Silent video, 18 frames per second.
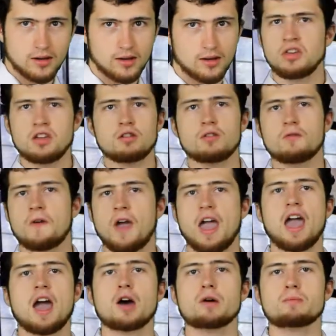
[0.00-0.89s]
Think of
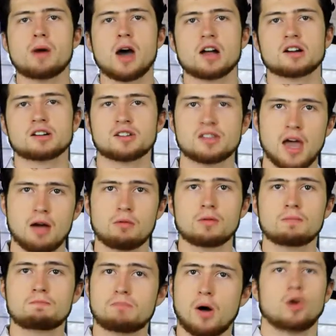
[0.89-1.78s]
how much that
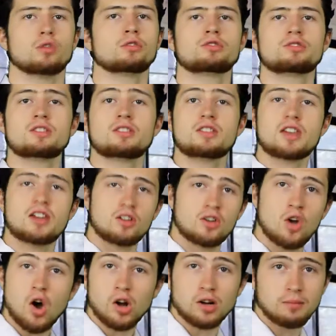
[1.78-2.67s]
would bolster the
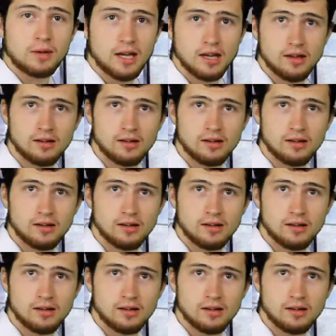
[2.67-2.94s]
economy.